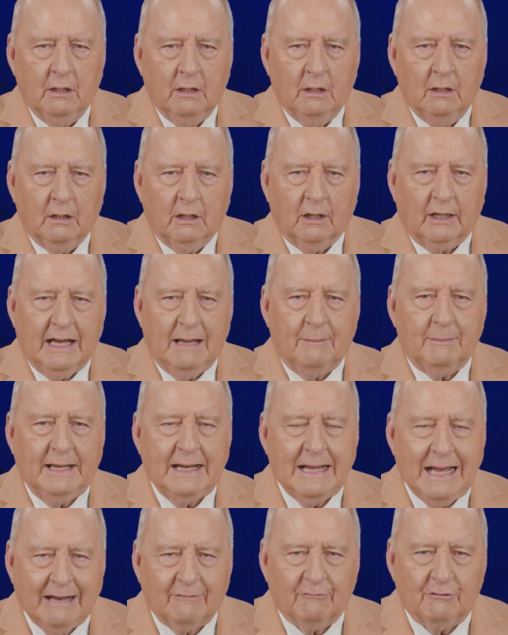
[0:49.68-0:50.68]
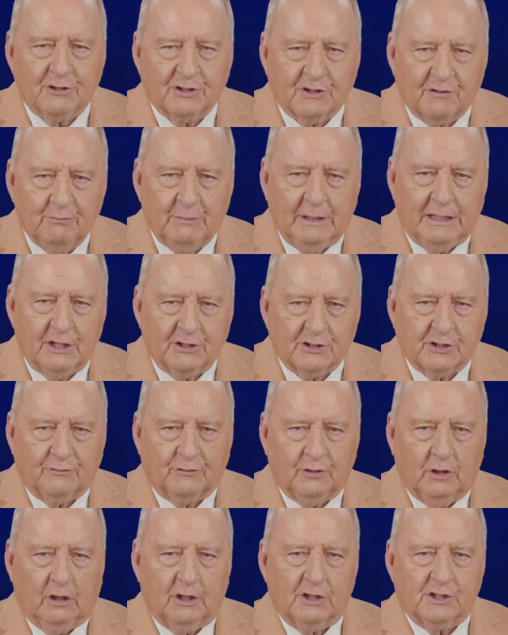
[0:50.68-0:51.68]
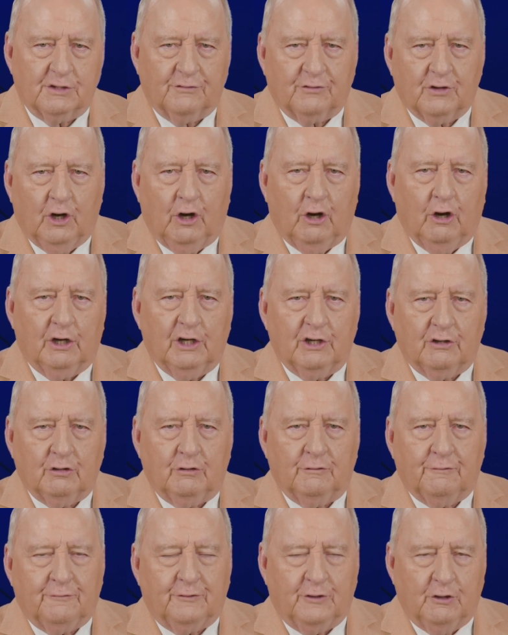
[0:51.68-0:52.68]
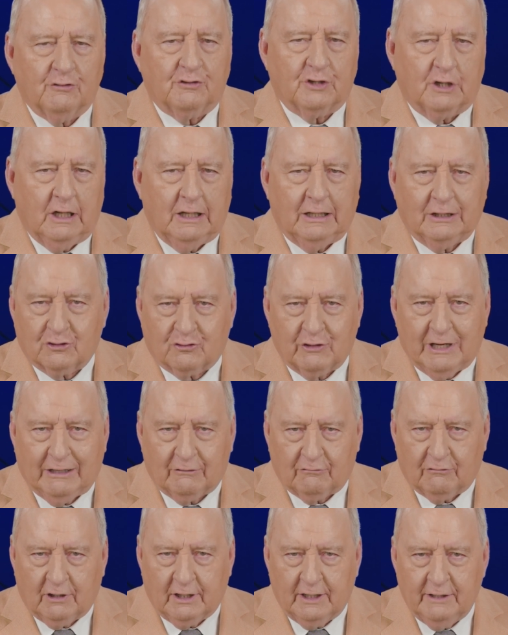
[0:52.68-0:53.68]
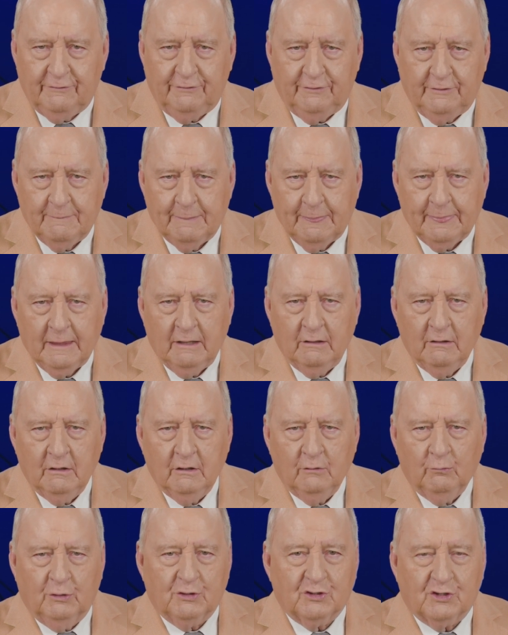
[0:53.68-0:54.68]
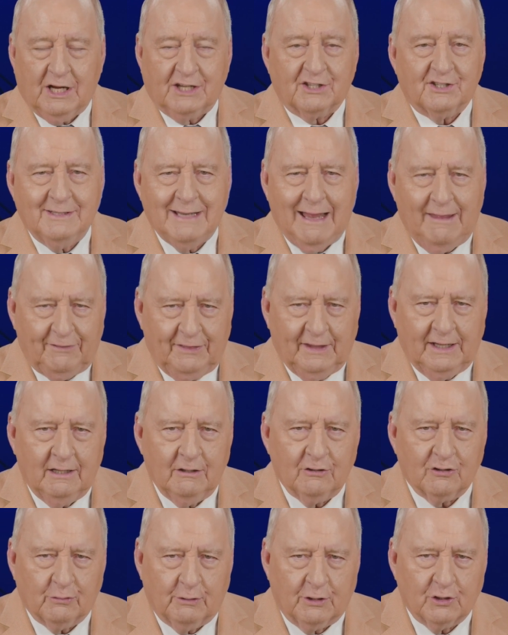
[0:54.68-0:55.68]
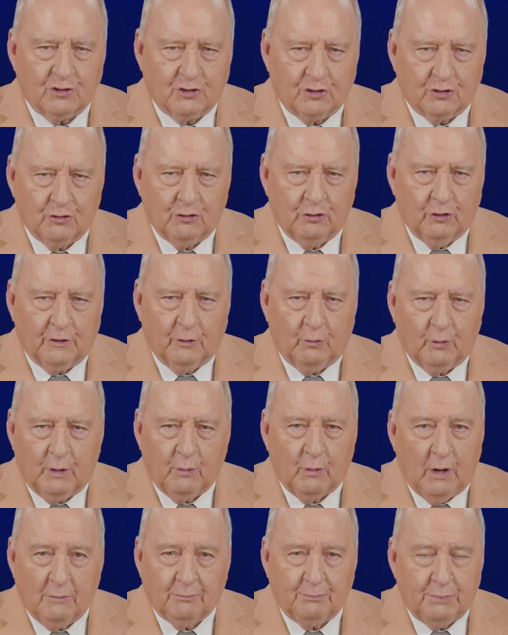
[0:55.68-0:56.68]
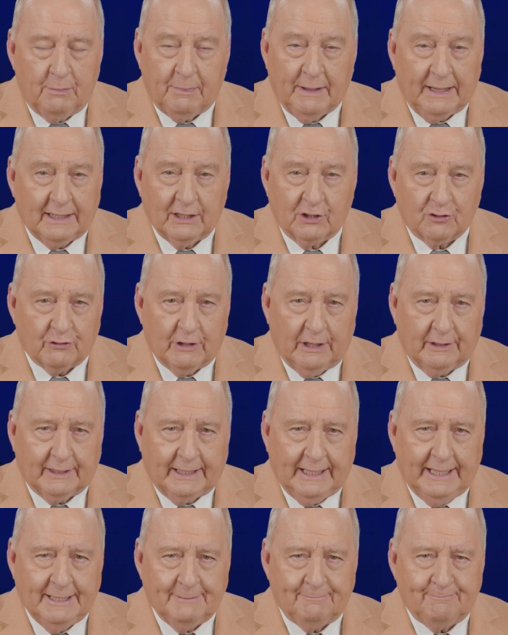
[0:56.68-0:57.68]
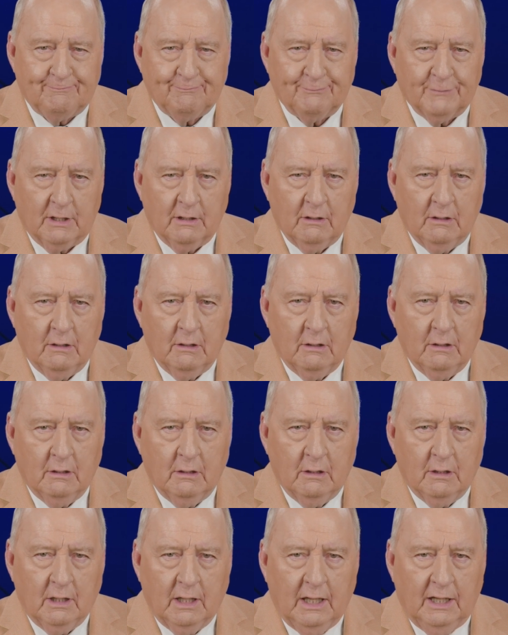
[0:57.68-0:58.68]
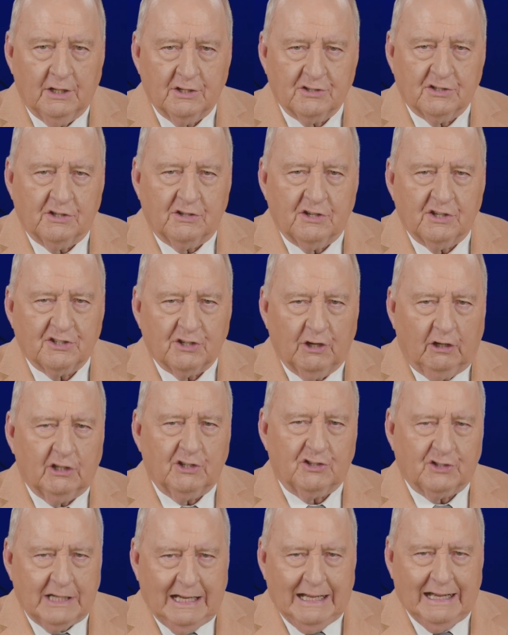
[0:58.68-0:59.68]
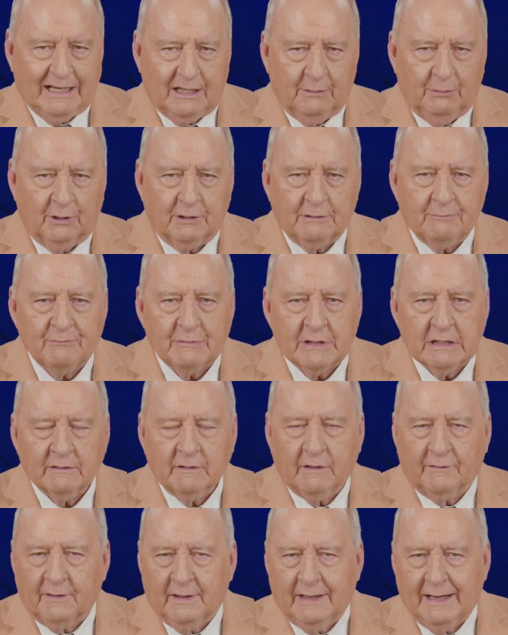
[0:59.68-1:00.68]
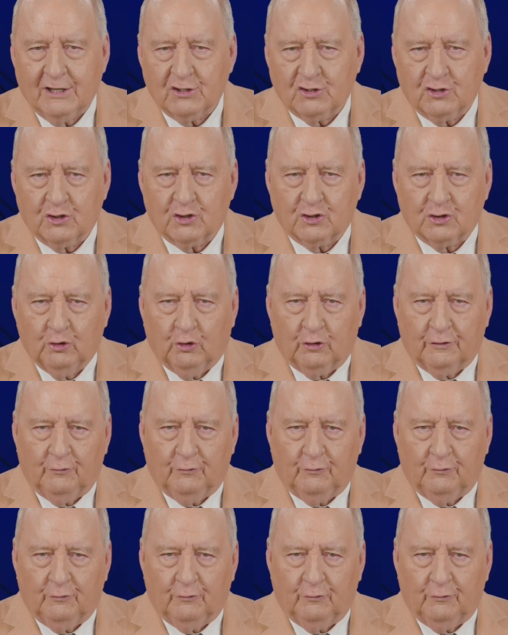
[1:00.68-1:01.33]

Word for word: Yet, how many hundreds of millions of dollars have gone into futile drought relief? which does nothing to ensure that we won't be back in drought again. It is a dishonest argument that the nation is short of